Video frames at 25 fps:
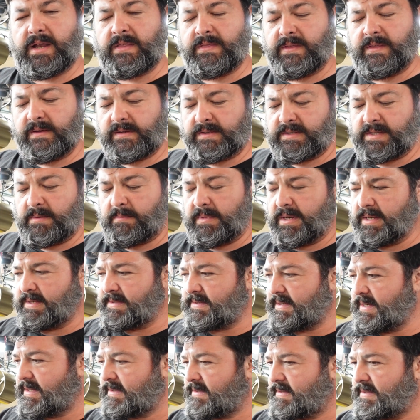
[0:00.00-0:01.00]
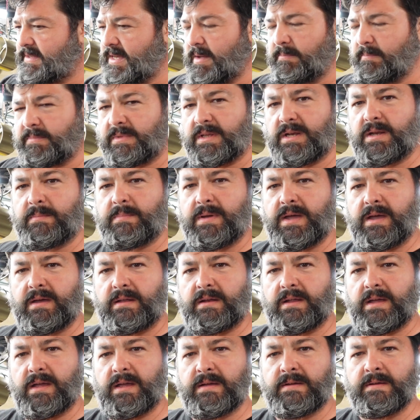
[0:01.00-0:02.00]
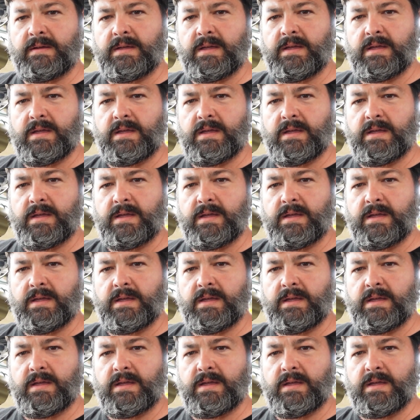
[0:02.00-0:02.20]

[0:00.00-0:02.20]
I think somebody said something about a